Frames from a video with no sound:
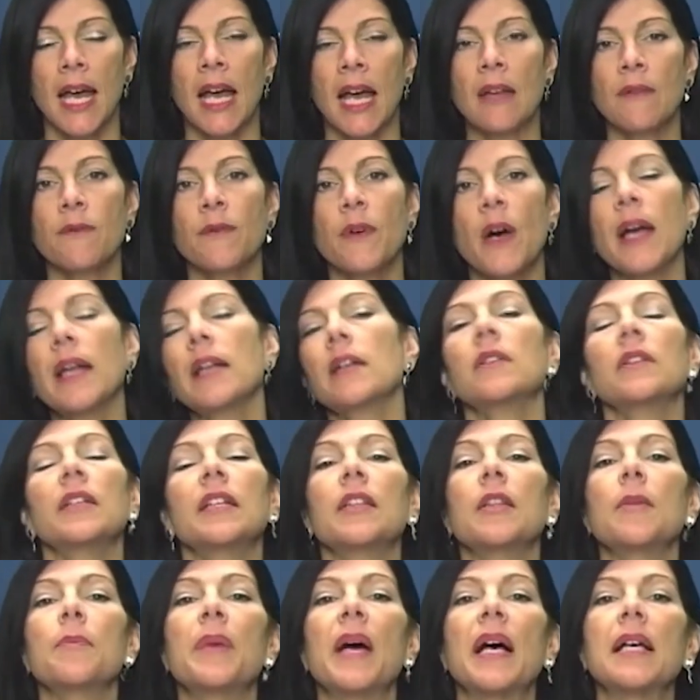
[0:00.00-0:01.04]
And finally,
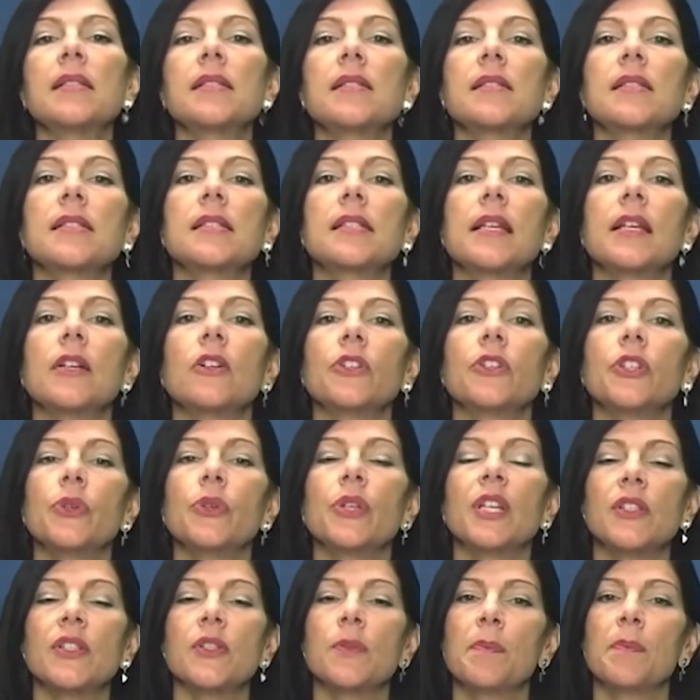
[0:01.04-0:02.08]
the best skill you
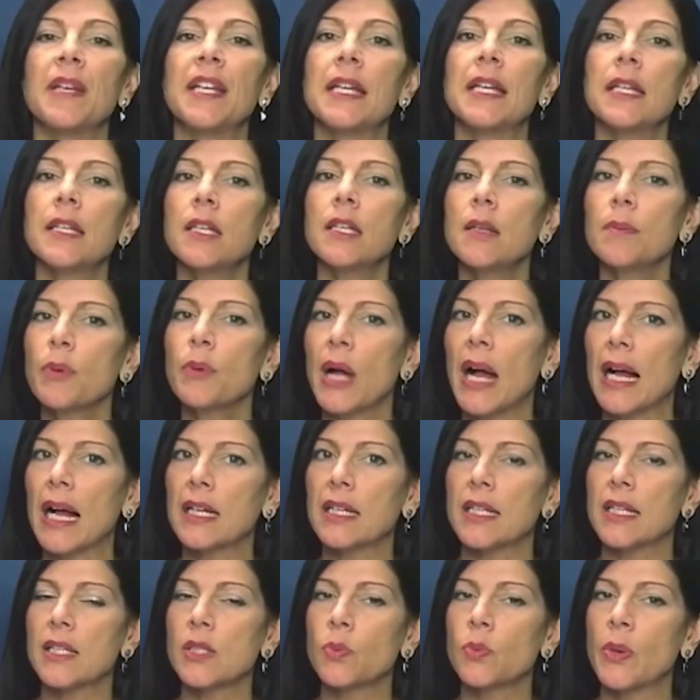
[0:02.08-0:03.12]
can begin to
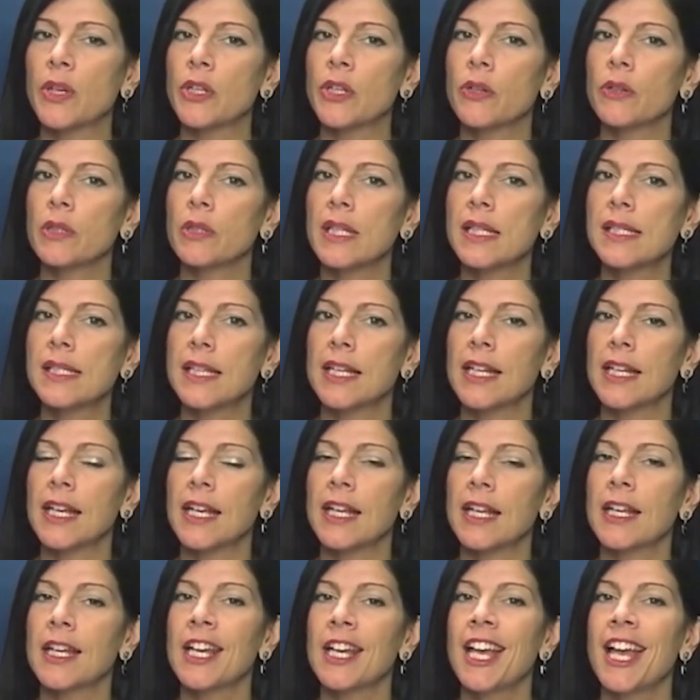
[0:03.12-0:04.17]
practice when you're
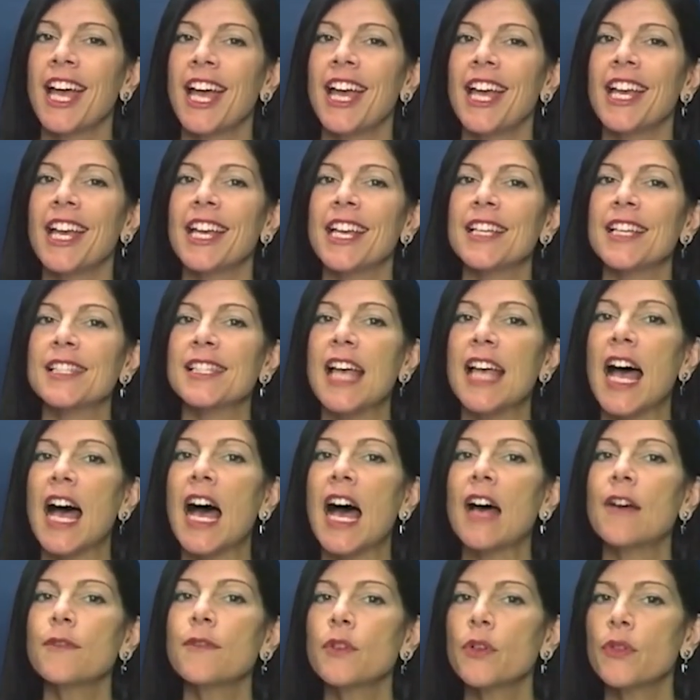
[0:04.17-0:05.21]
listening is,
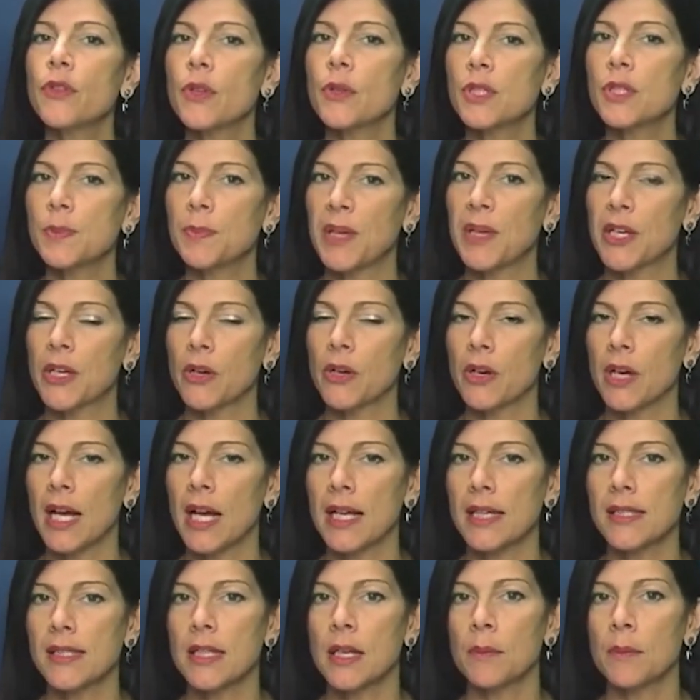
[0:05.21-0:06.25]
after the speaker
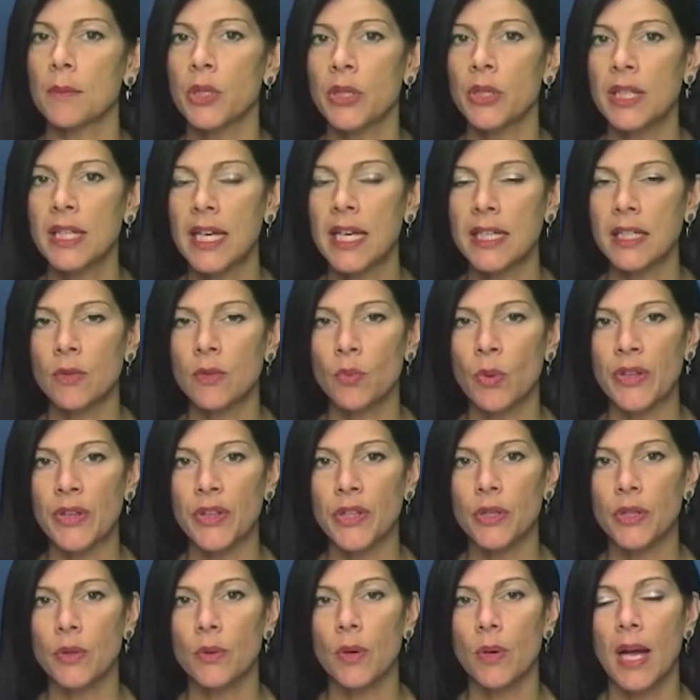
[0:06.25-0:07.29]
has communicated
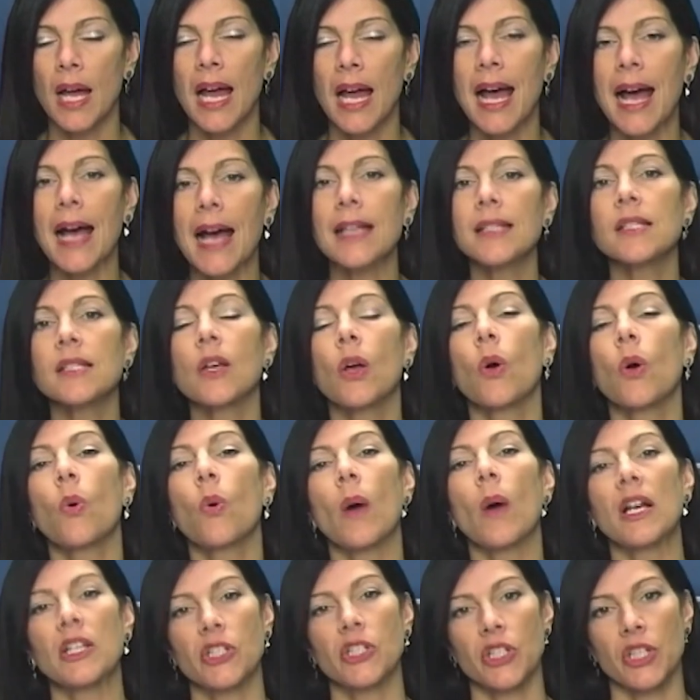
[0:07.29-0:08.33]
with you, ask
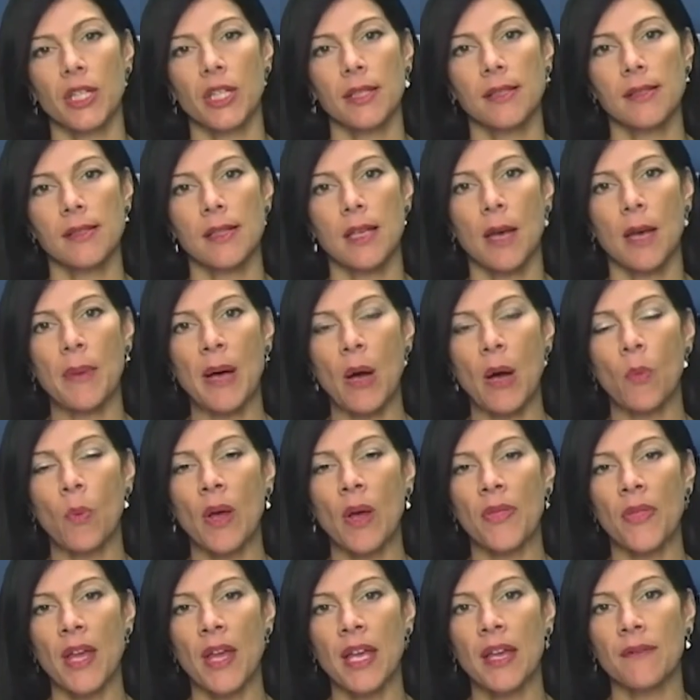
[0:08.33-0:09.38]
questions about
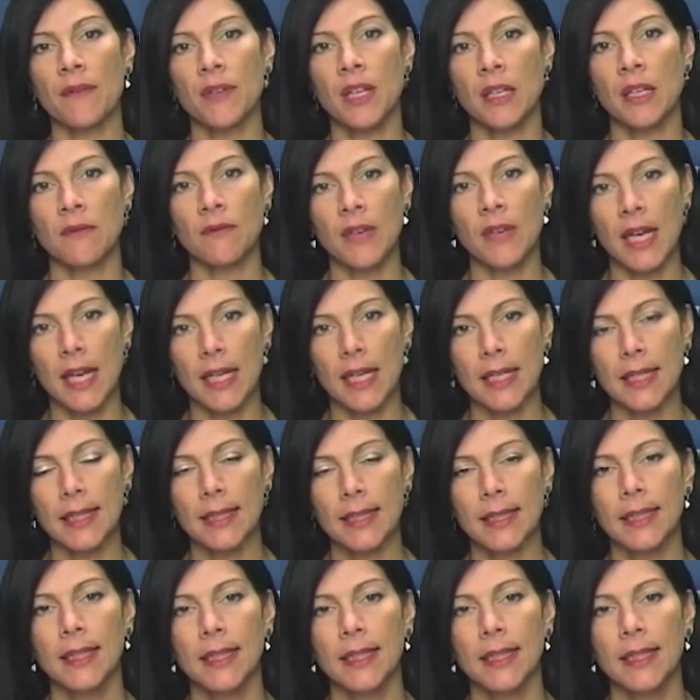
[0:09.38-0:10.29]
what they have conveyed.